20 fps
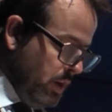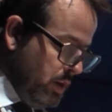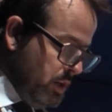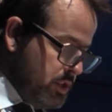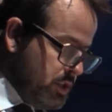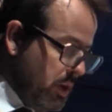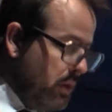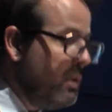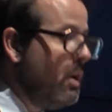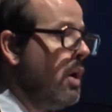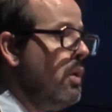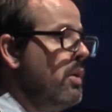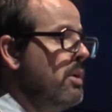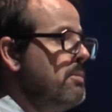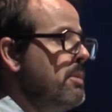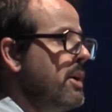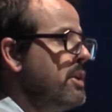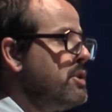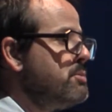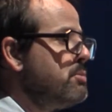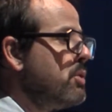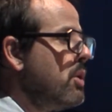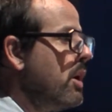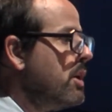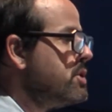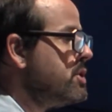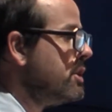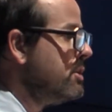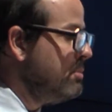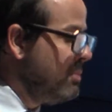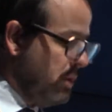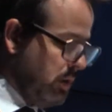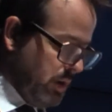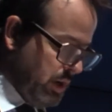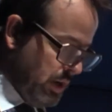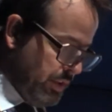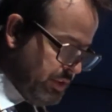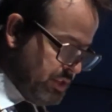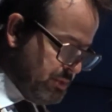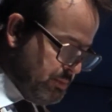So OMA's project book
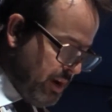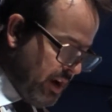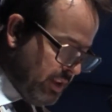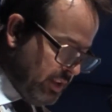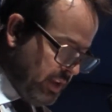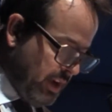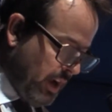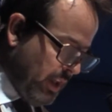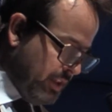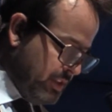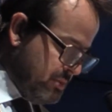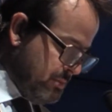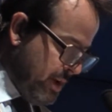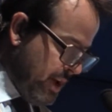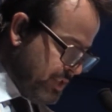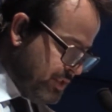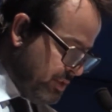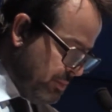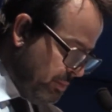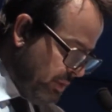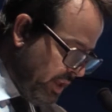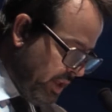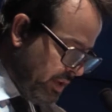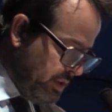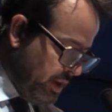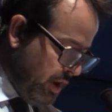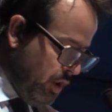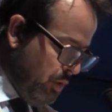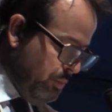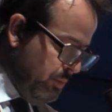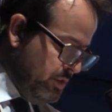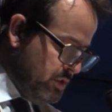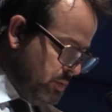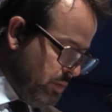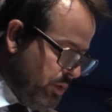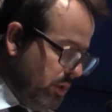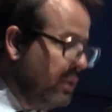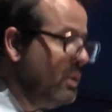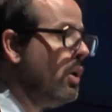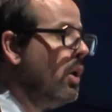on the Spratly Islands Master Plan opens
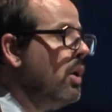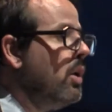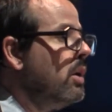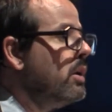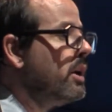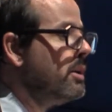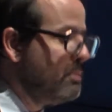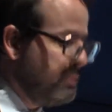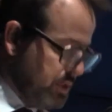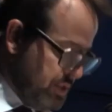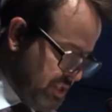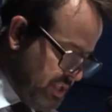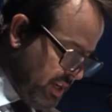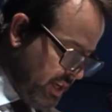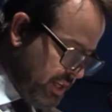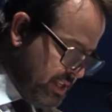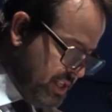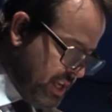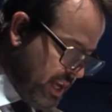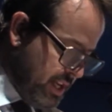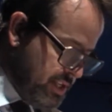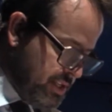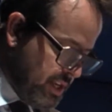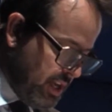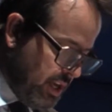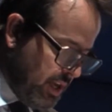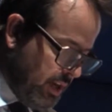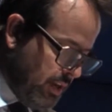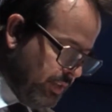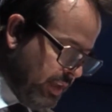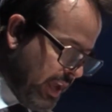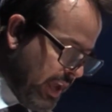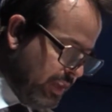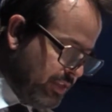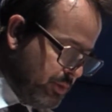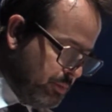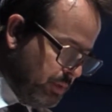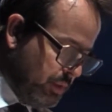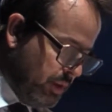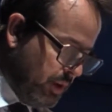with a long and precise essay on the
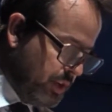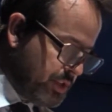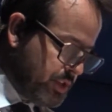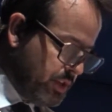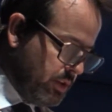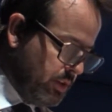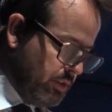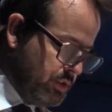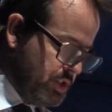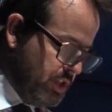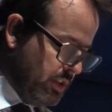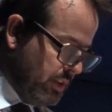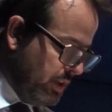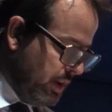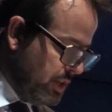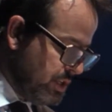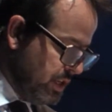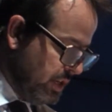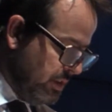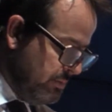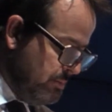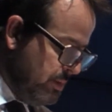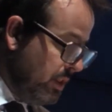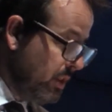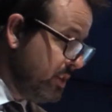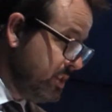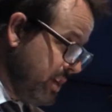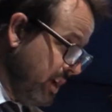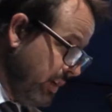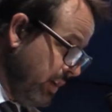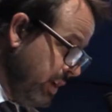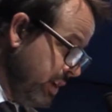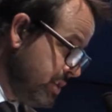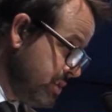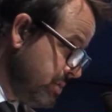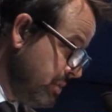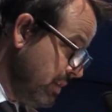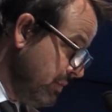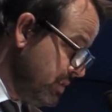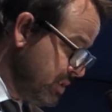anthropological, geologic, and military
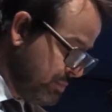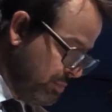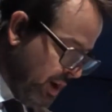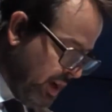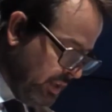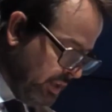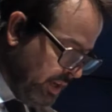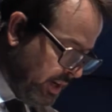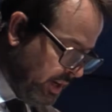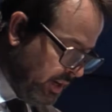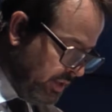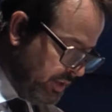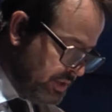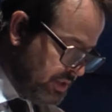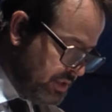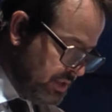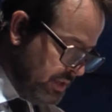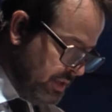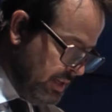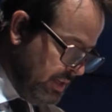history of the Spratly Islands,